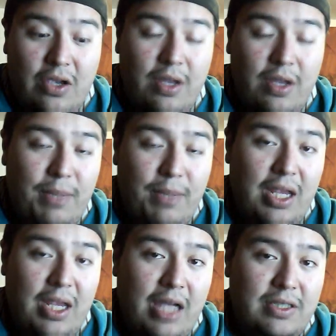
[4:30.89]
could beat
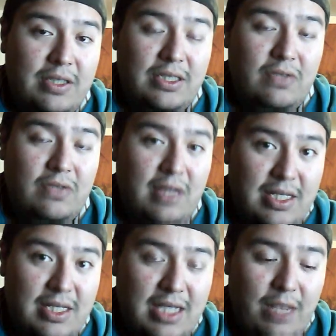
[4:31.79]
Anderson Silva
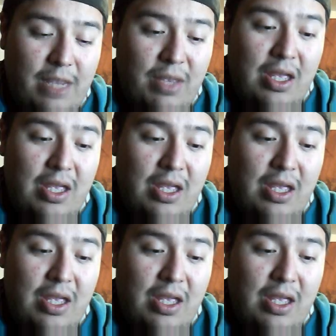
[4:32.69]
this time